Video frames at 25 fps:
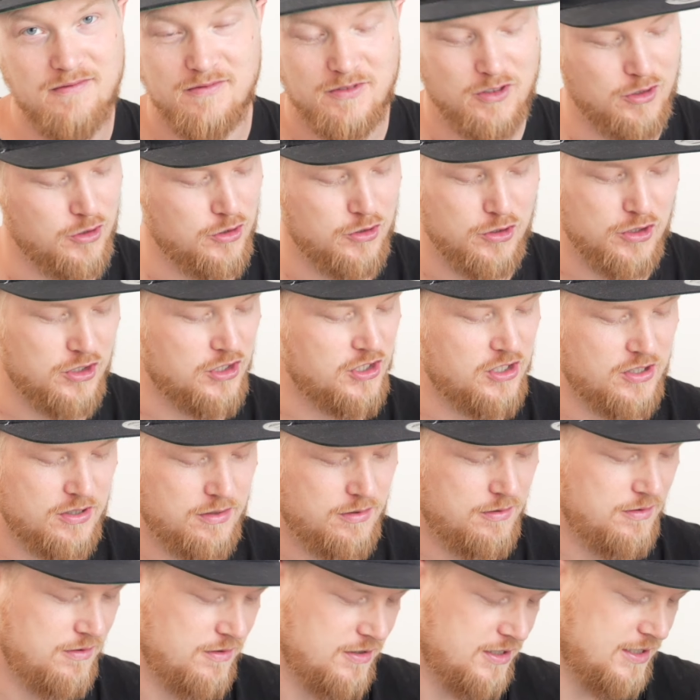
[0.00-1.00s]
You
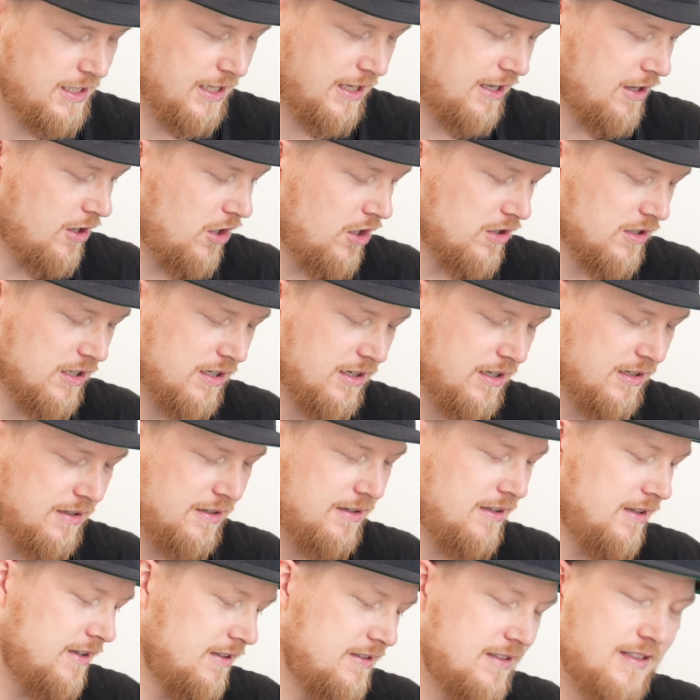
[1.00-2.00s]
just stick it on
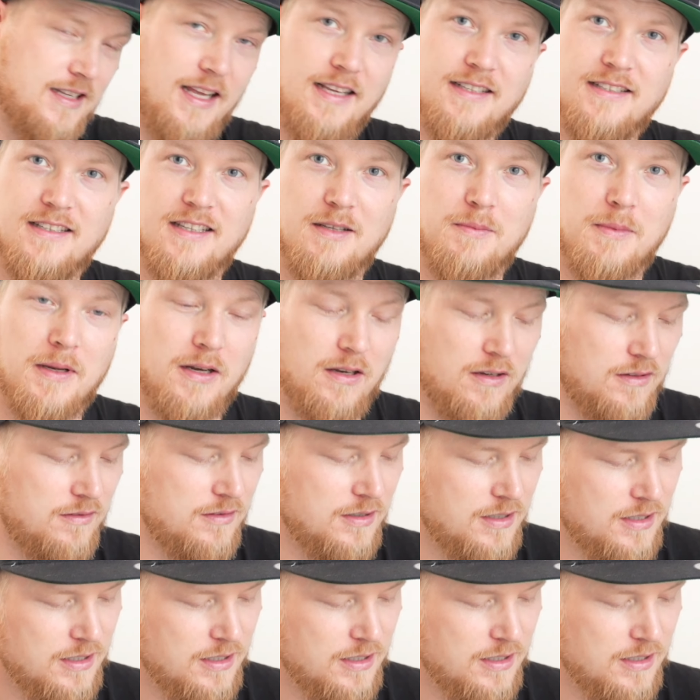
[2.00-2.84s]
and it stays in the middle.